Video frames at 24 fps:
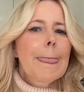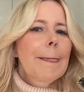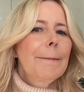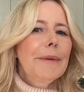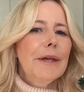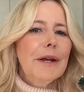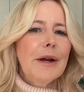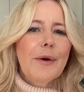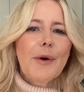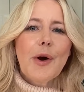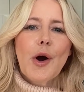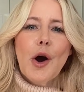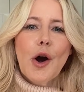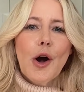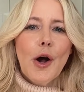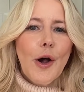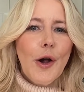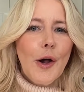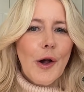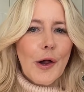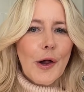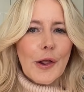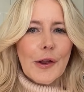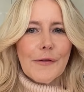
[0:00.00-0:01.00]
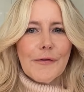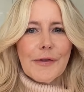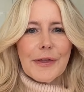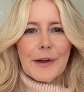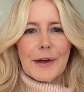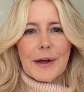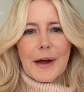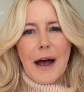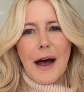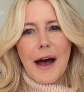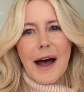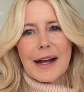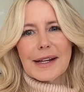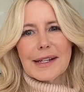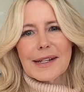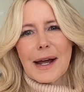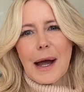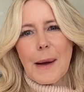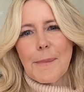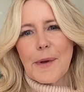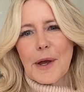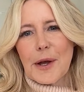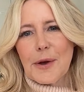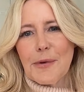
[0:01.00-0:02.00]
you know all of the hot
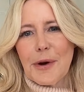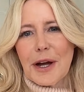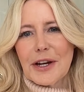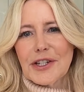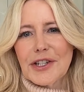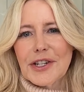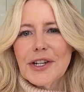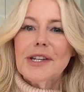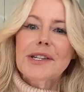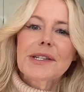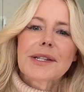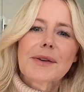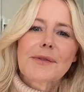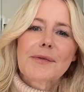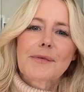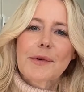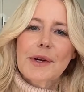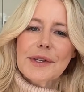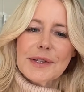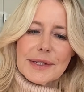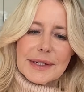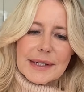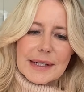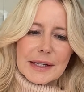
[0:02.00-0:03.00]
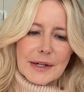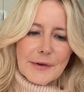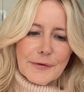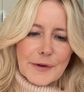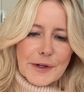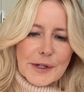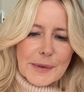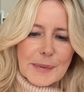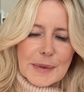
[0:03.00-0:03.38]
topic questions of what's the difference